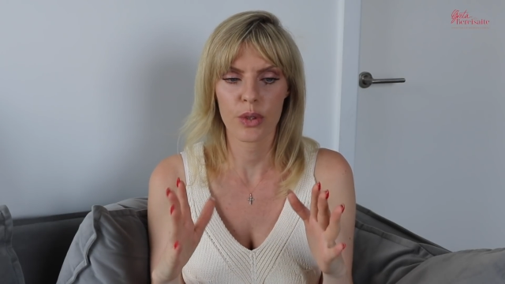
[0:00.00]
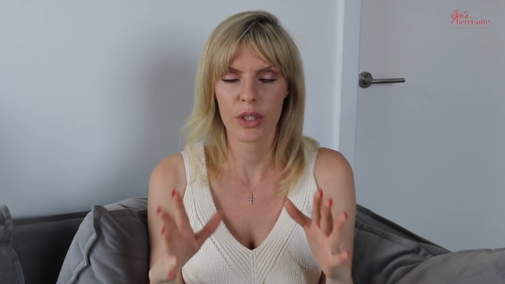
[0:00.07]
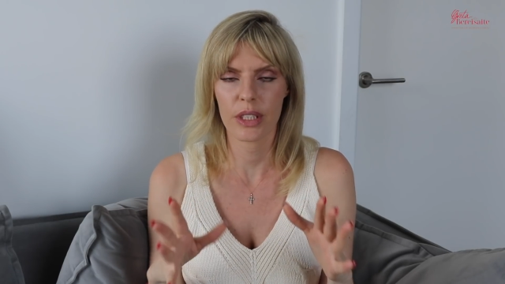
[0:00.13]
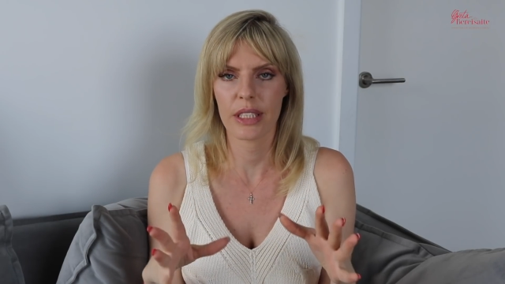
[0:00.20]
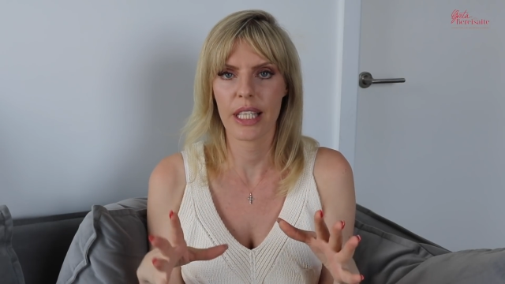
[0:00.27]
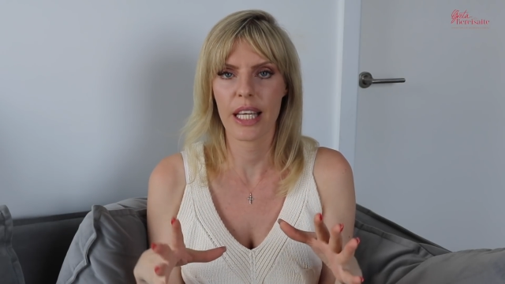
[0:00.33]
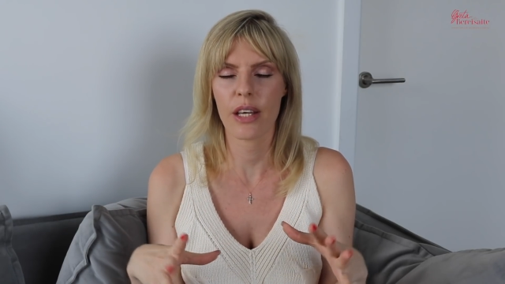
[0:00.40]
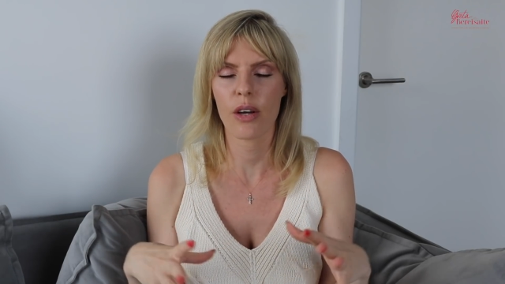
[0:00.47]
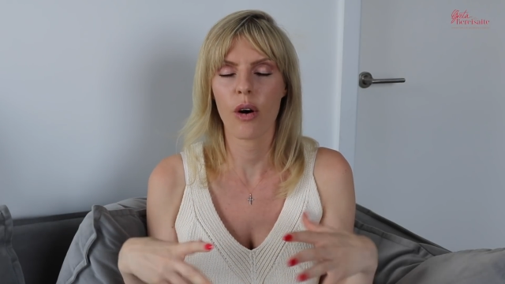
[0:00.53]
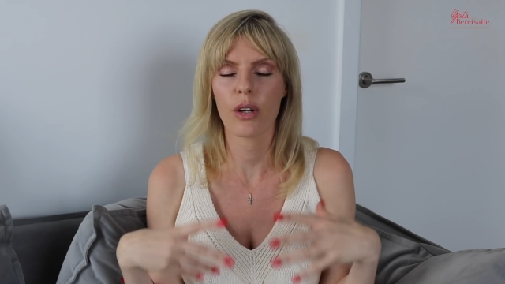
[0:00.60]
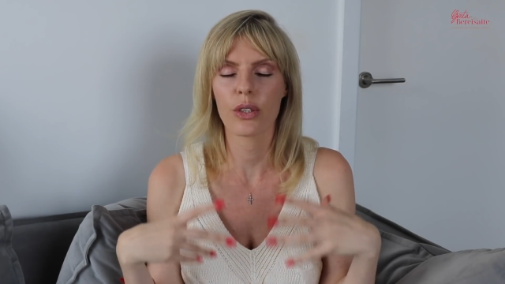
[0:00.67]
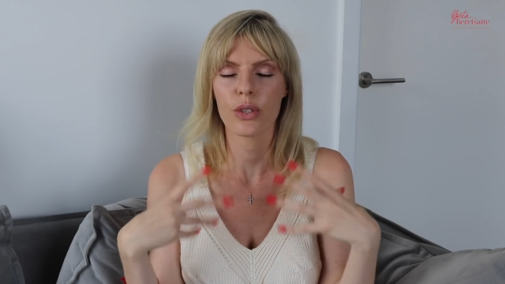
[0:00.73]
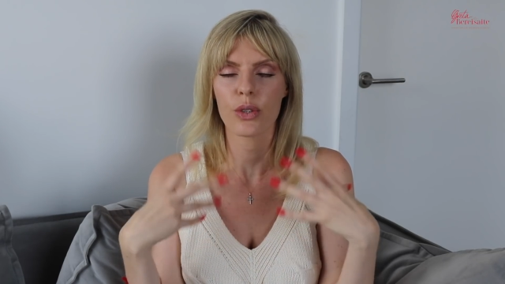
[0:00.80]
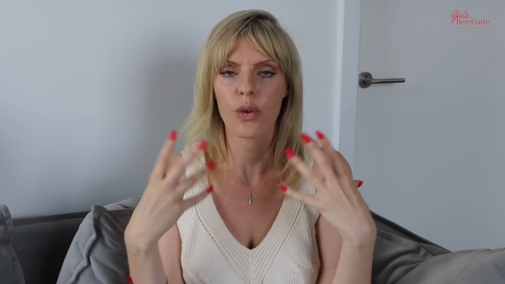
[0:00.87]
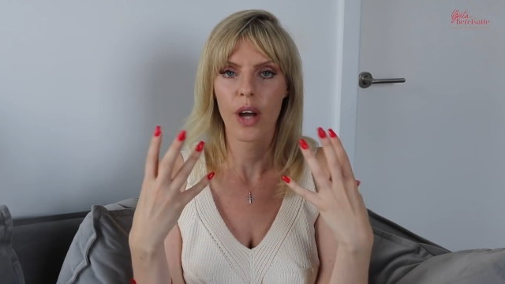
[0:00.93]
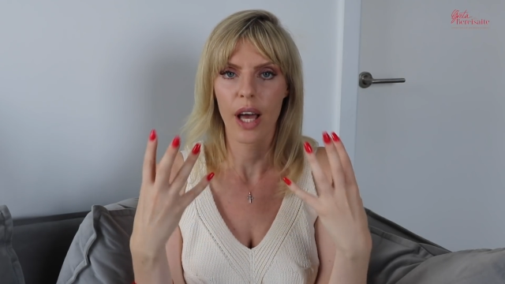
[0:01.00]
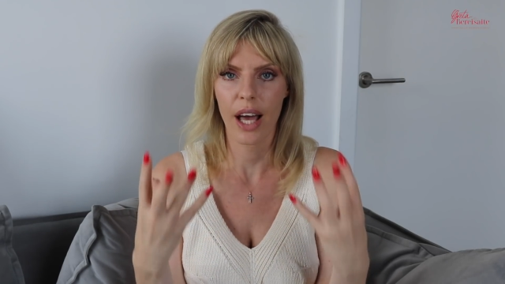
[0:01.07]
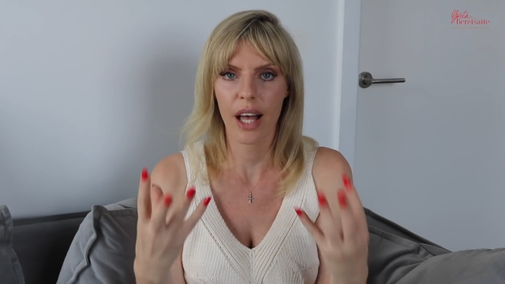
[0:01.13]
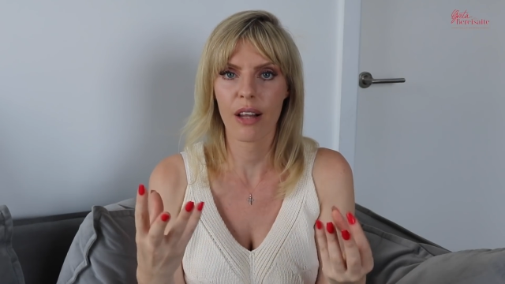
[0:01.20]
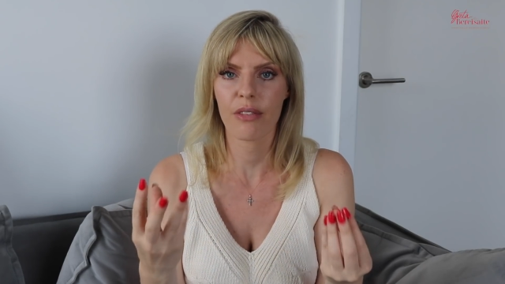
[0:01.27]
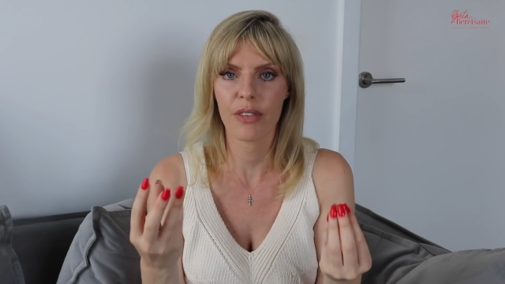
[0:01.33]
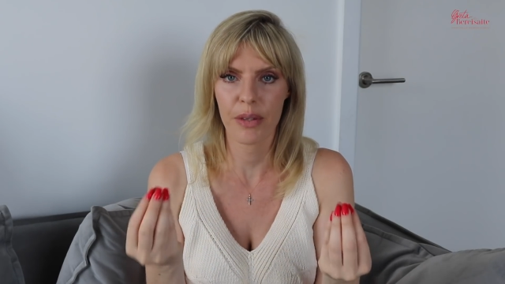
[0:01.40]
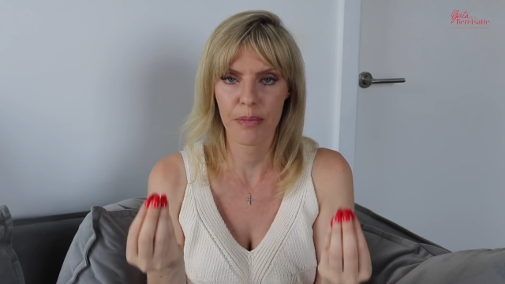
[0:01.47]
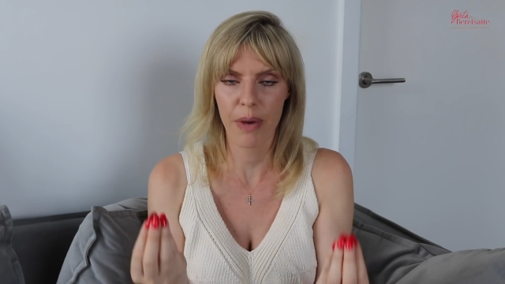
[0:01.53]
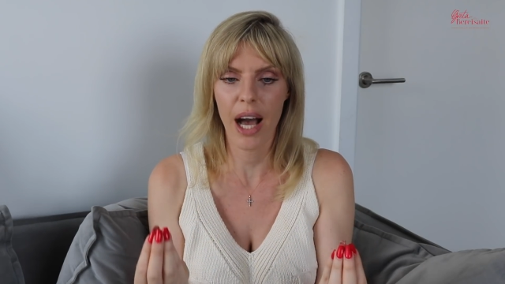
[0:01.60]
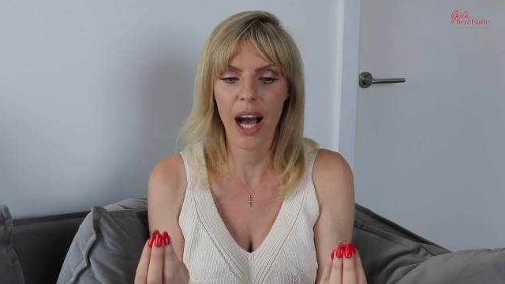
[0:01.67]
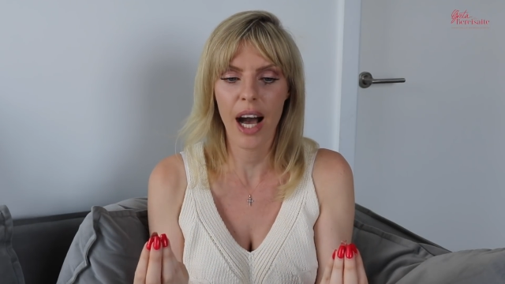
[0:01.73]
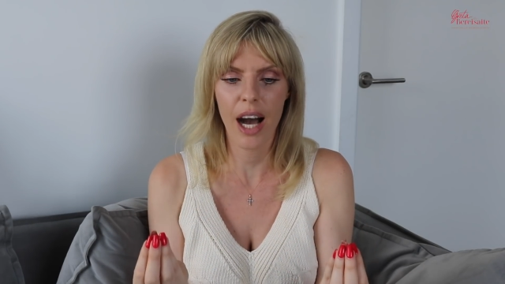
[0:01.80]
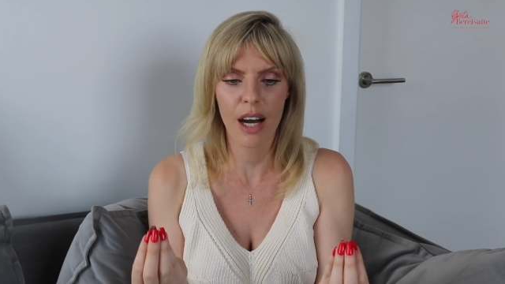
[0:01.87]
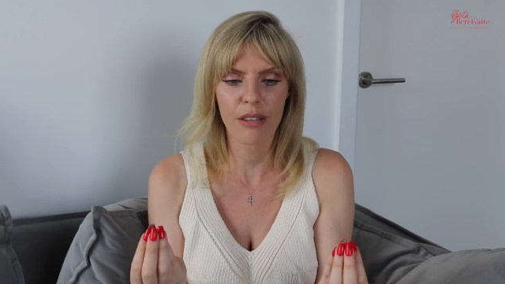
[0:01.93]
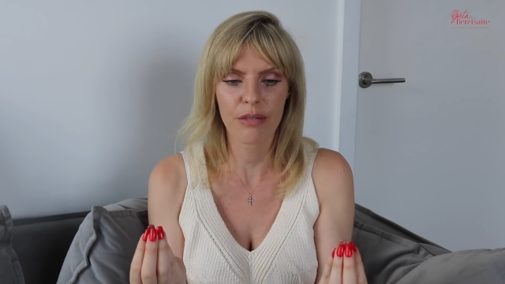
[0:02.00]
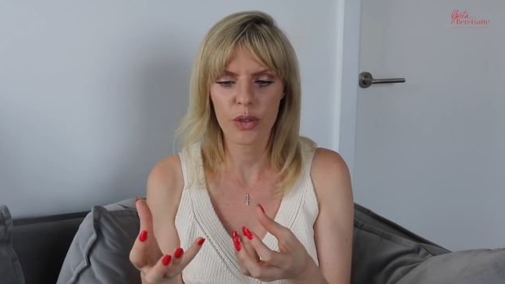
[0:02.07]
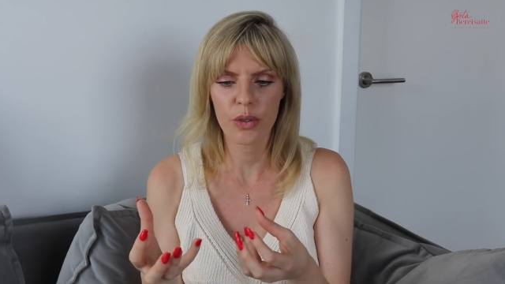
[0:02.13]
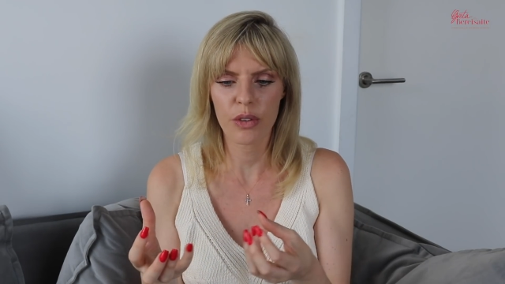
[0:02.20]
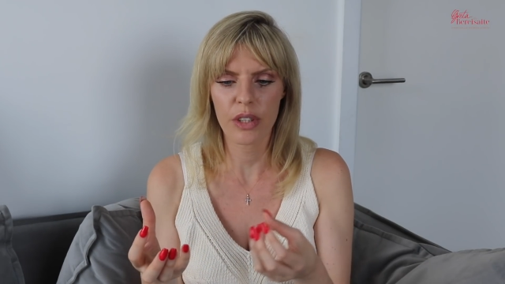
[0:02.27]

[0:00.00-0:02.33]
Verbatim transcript: to stay on your healthy path,